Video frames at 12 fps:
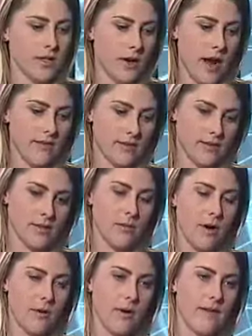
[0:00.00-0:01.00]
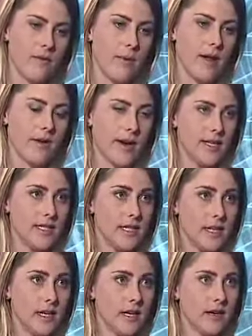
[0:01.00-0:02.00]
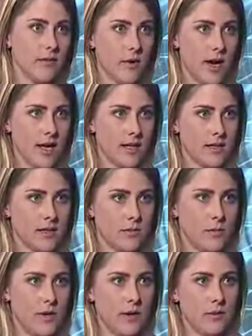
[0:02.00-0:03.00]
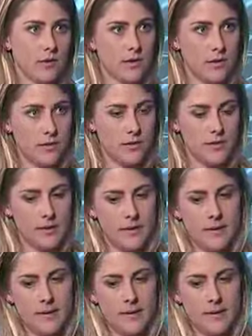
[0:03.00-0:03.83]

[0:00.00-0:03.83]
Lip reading: So after tomorrow, we'll have a better idea of what we will do.